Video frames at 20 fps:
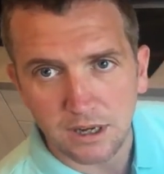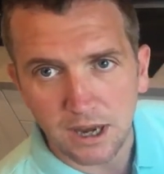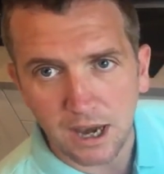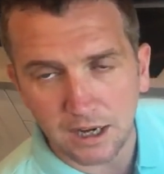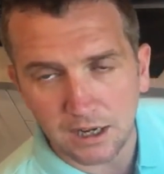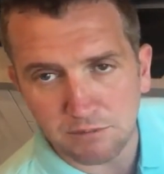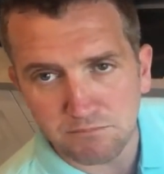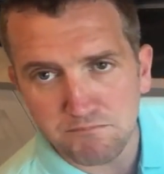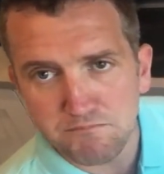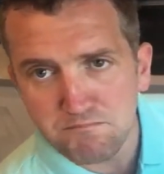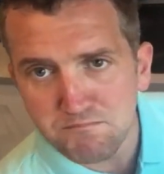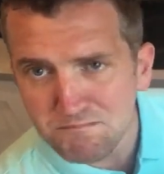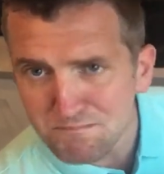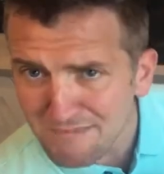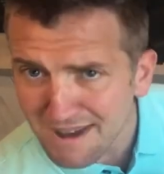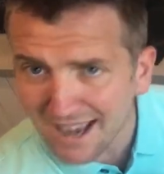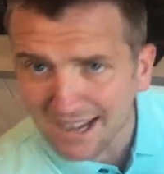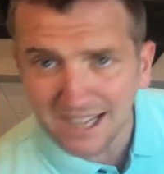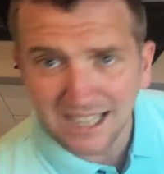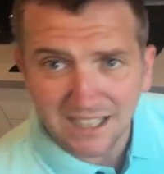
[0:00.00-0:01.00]
And there's
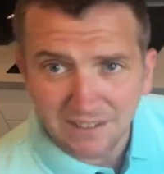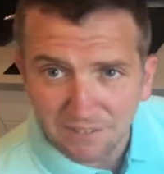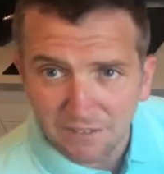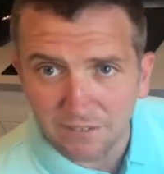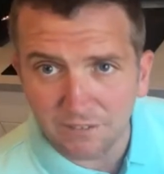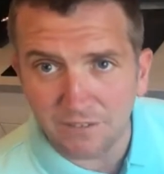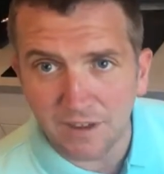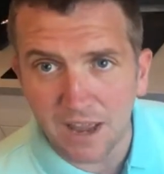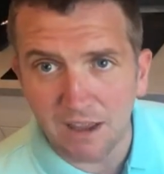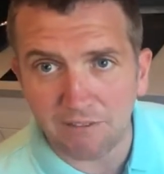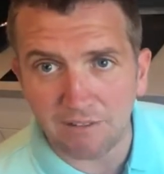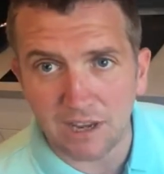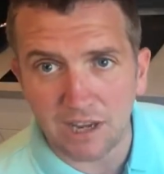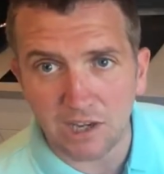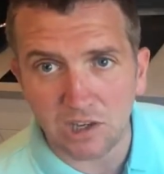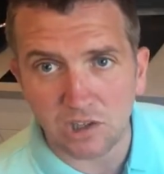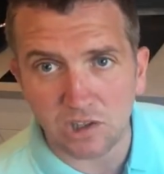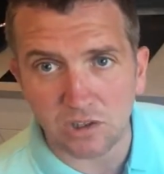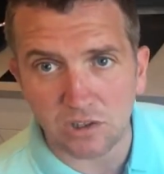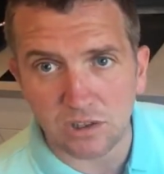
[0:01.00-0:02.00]
many different
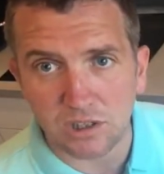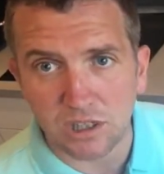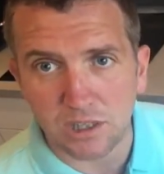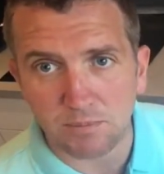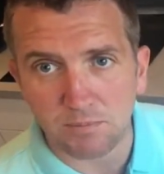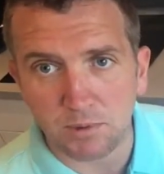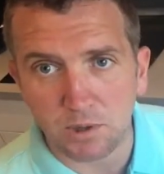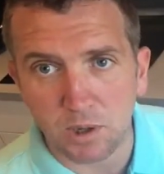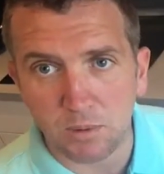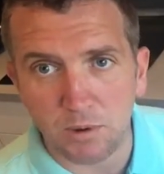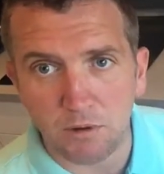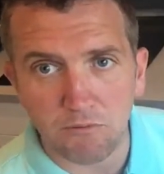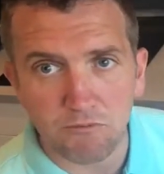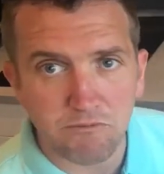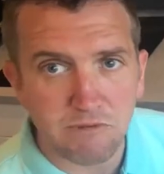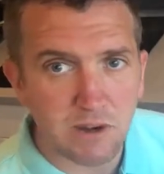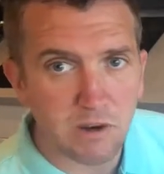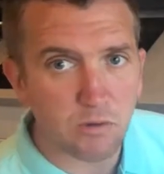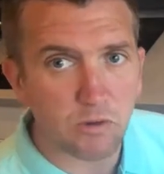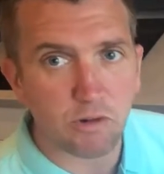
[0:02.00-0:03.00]
variations. It's become a
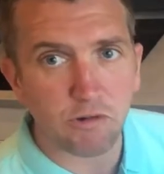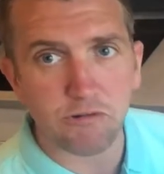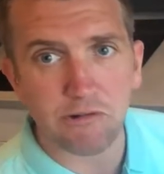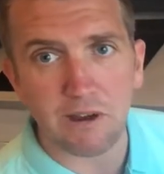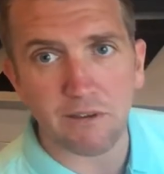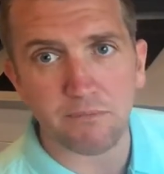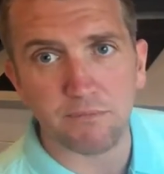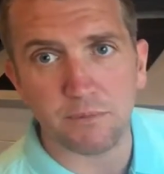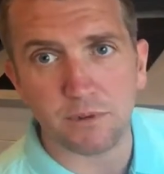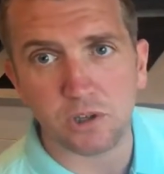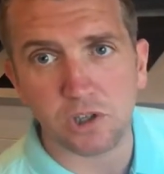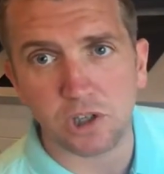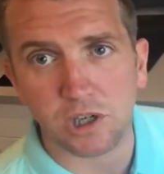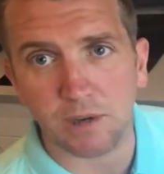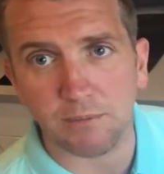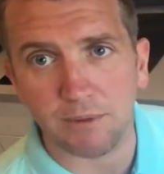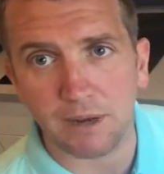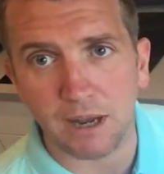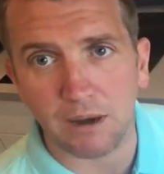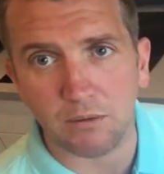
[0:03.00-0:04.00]
real
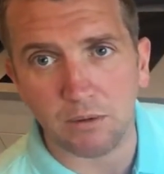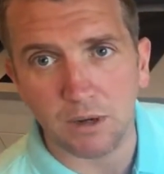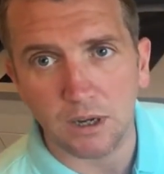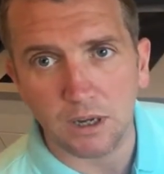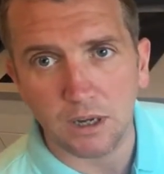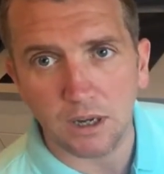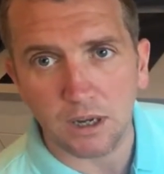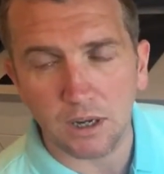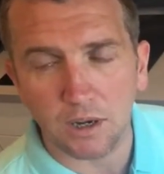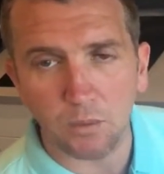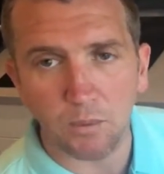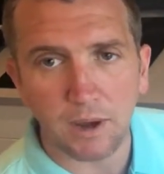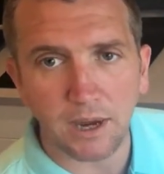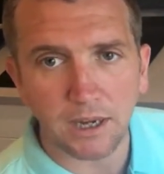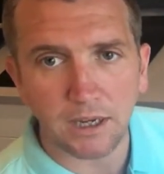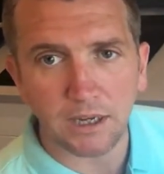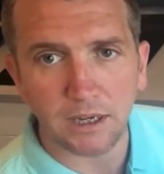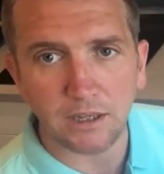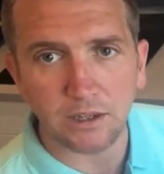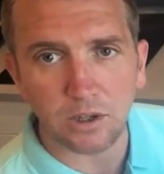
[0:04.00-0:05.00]
craftsmanship now in the
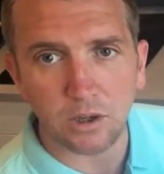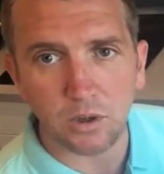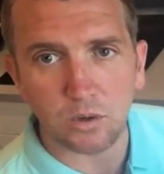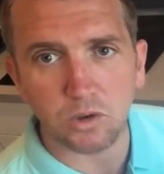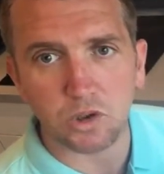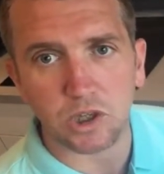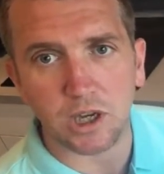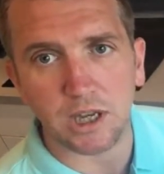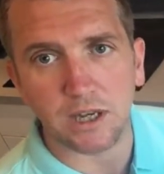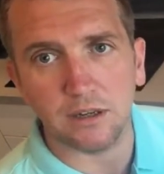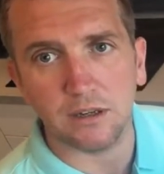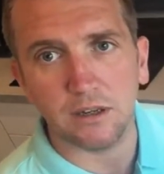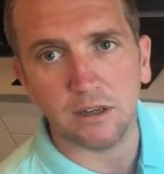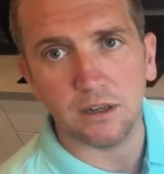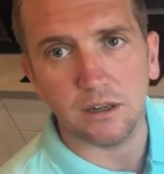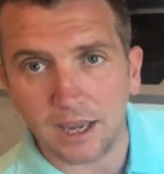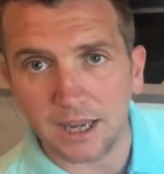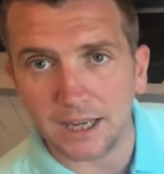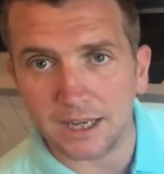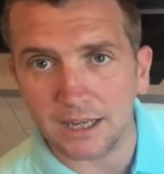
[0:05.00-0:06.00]
way they do gin.
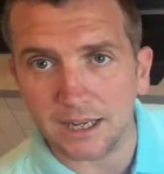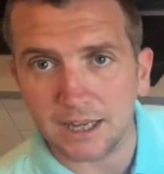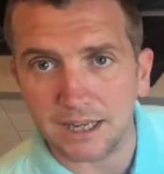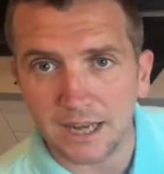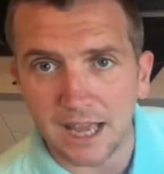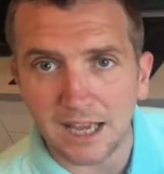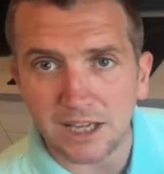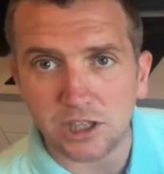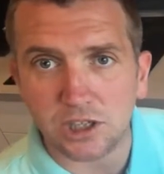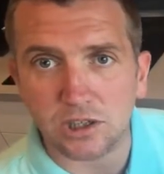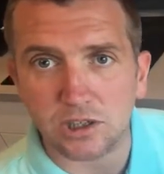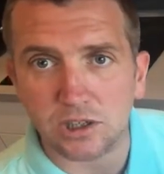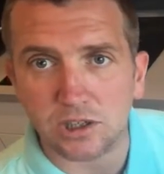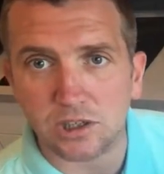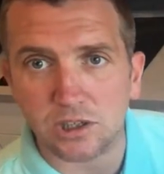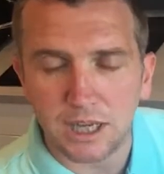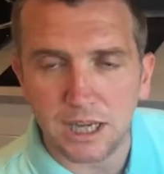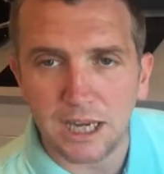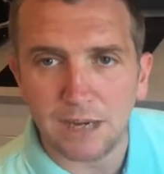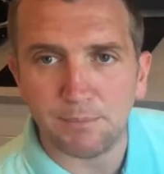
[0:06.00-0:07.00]
In essence,
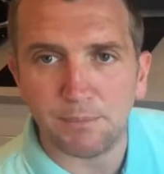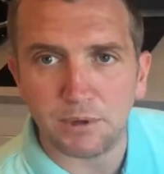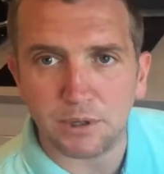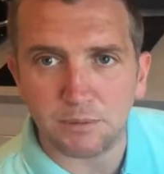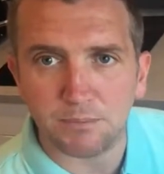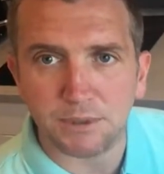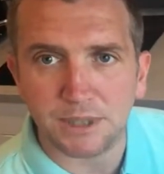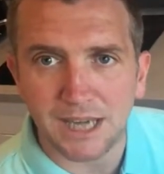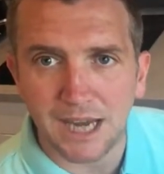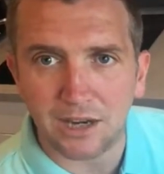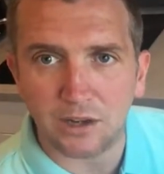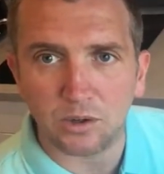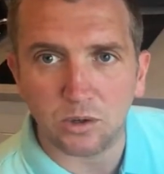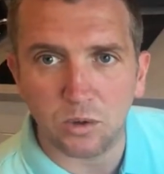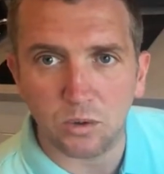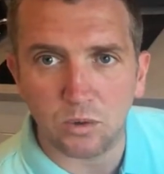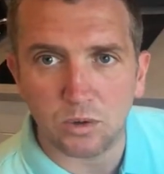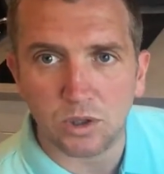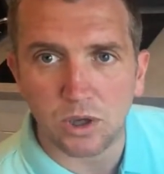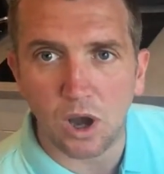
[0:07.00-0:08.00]
the key
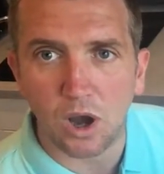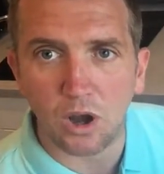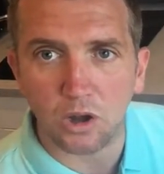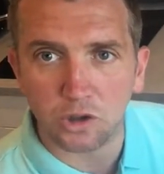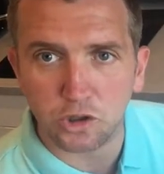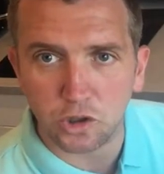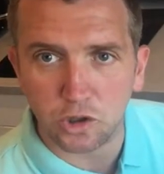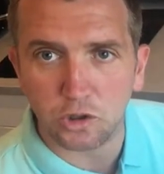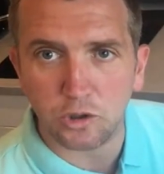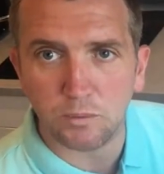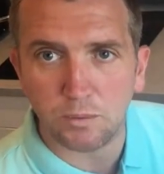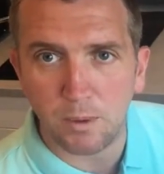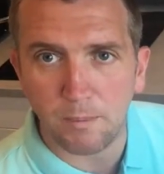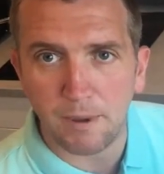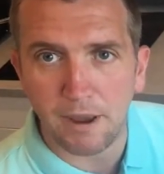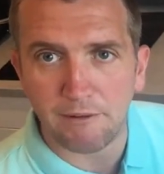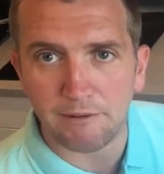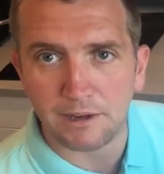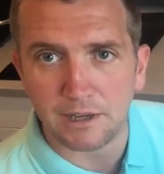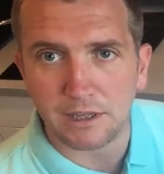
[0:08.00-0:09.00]
botanicals are juniper
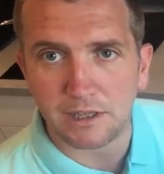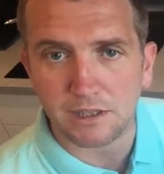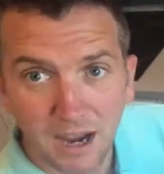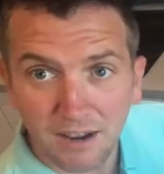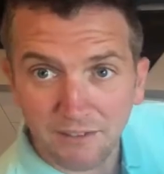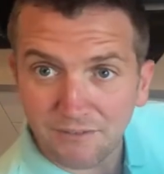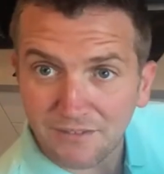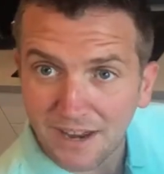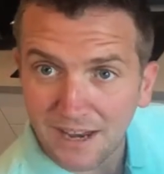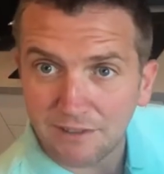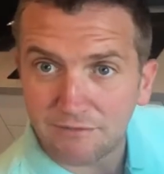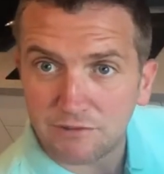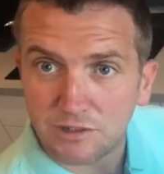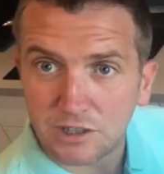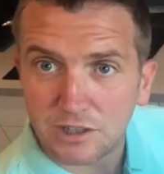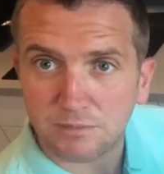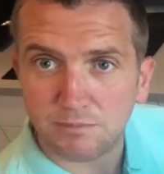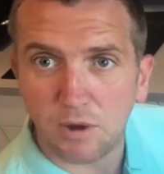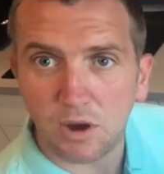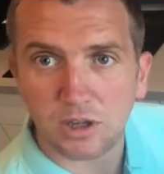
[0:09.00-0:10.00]
berries. My
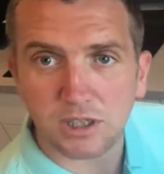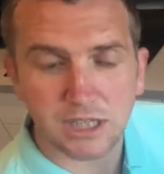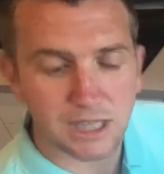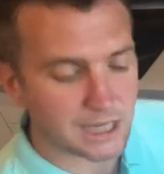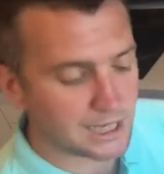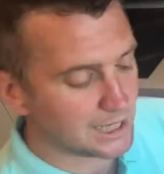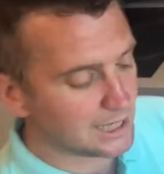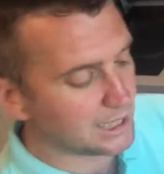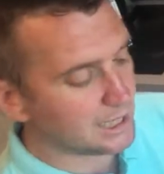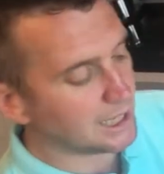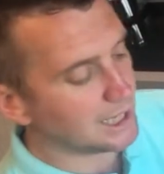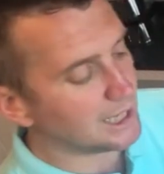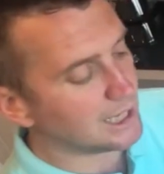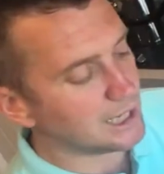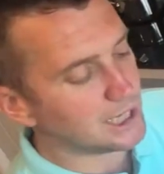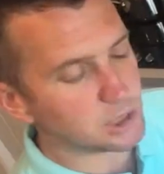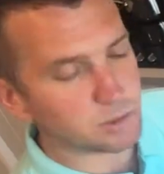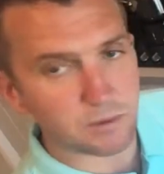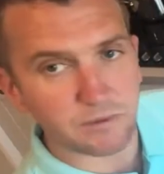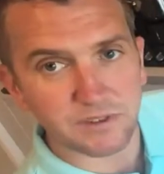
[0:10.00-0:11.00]
favourite martini
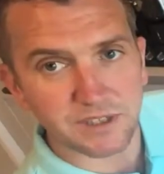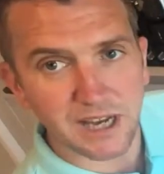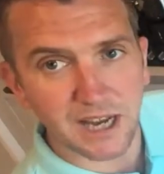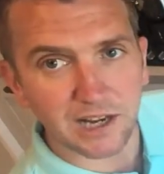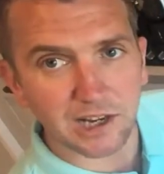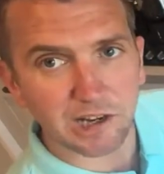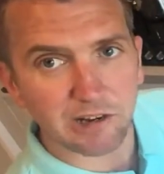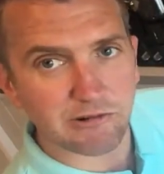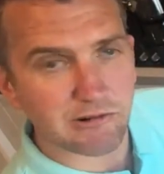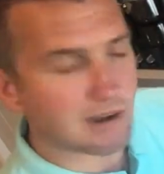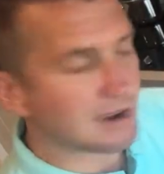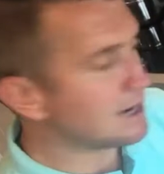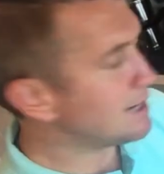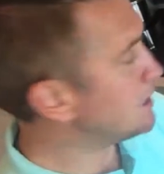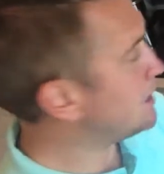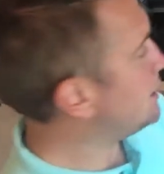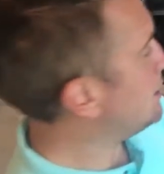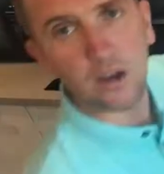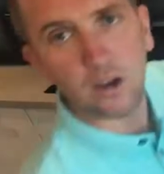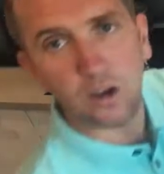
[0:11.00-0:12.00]
is with
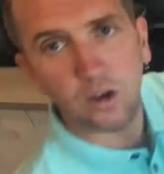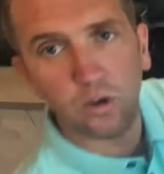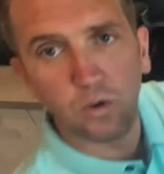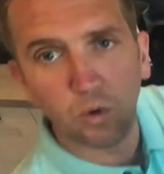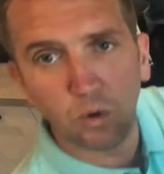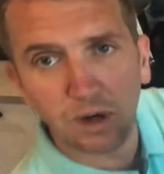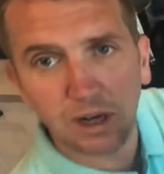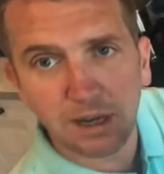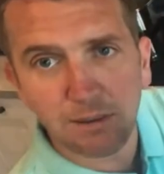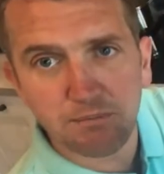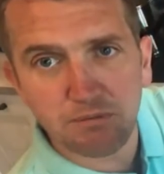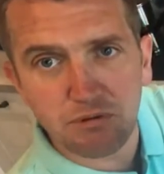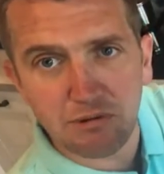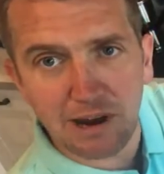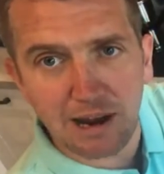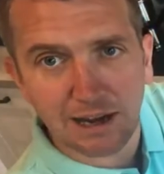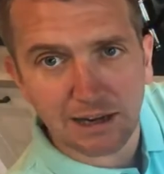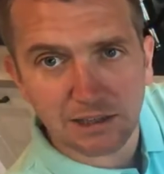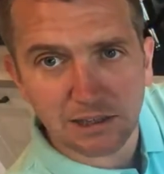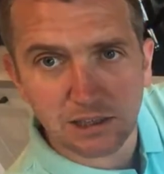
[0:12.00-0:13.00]
Tanqueray, the Noilly
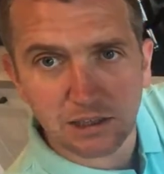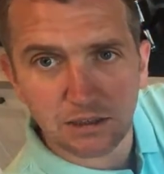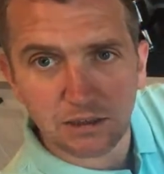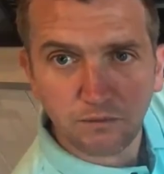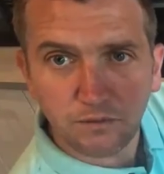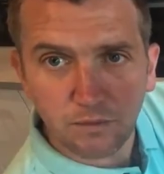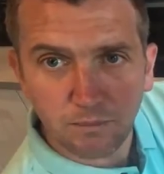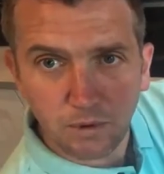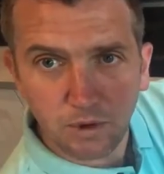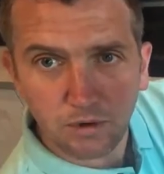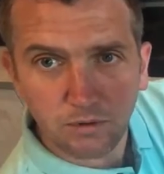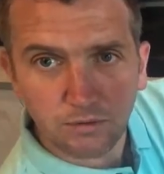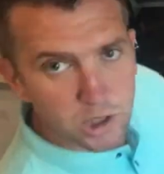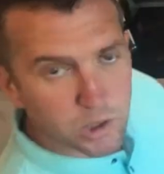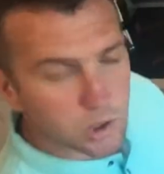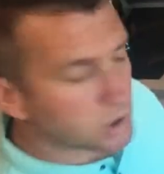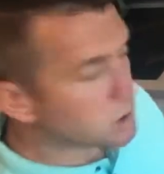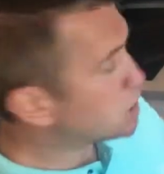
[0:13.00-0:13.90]
Prat Vermouth. So